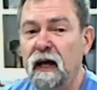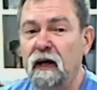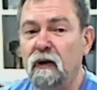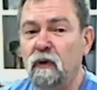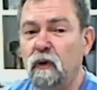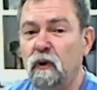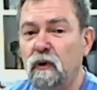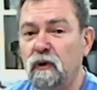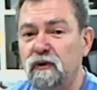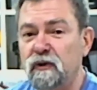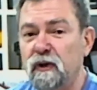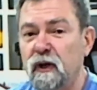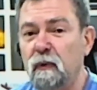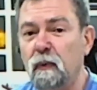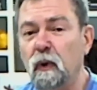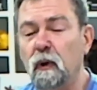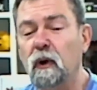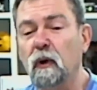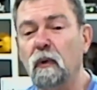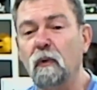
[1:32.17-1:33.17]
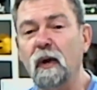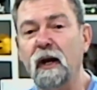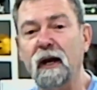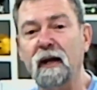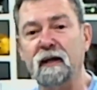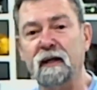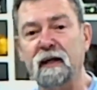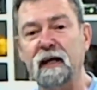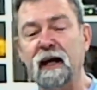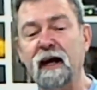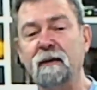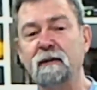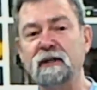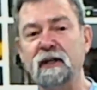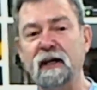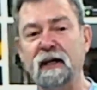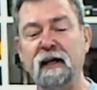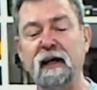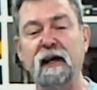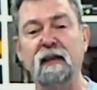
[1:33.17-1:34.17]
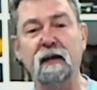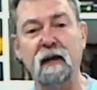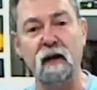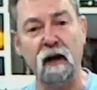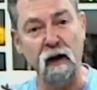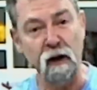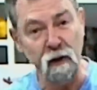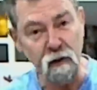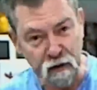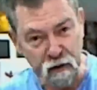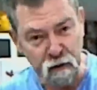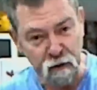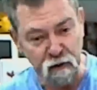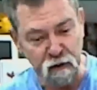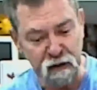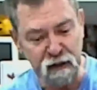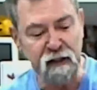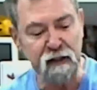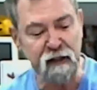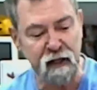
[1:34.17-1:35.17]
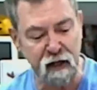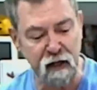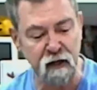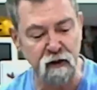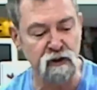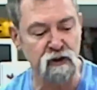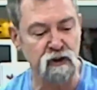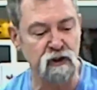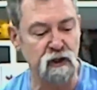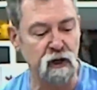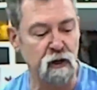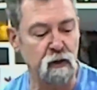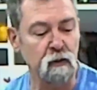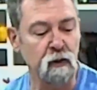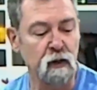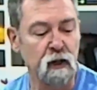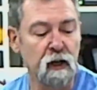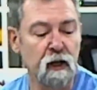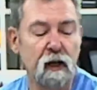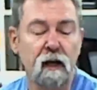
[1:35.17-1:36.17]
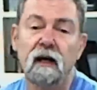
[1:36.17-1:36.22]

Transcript: and also were aware that Carbotech had their own little in-house show